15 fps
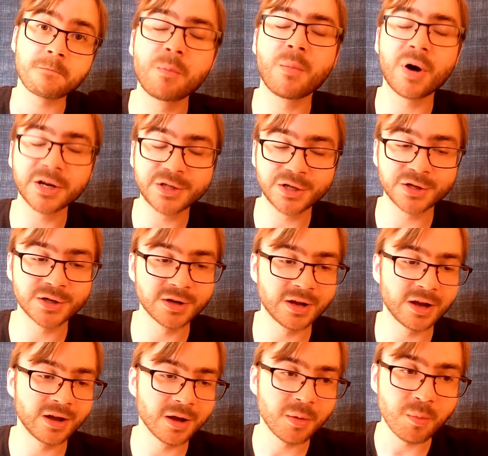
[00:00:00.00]
much,
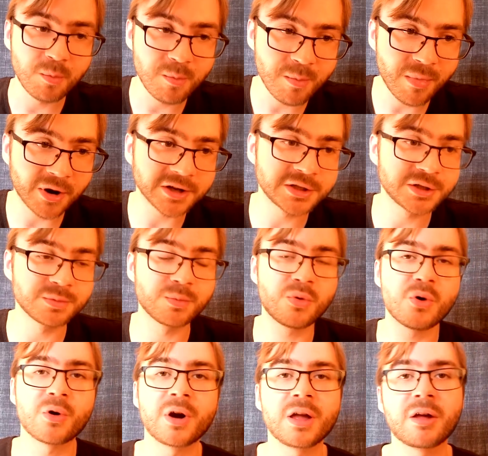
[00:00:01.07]
much
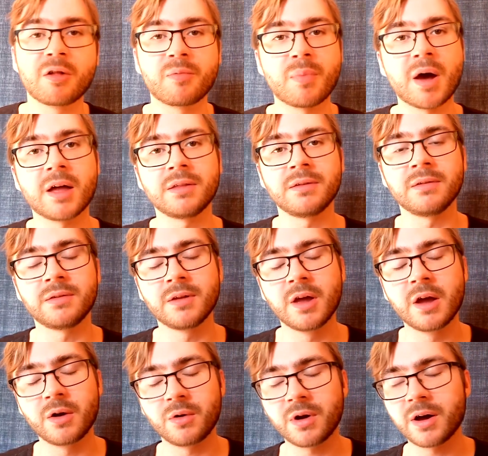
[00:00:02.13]
more expanded
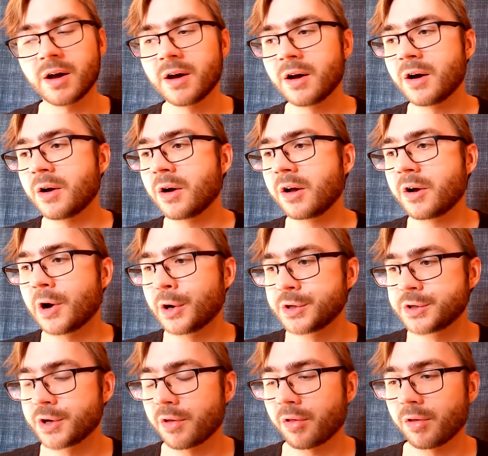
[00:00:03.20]
uh,
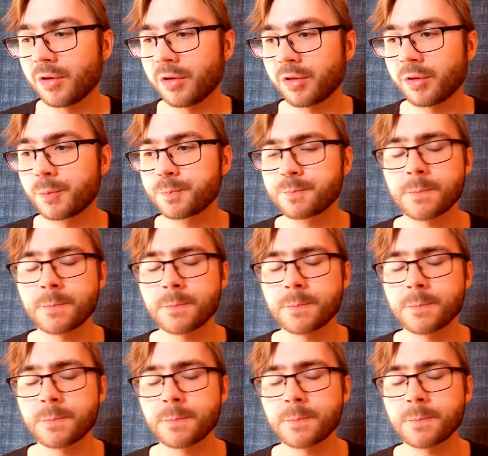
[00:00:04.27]
consciousness.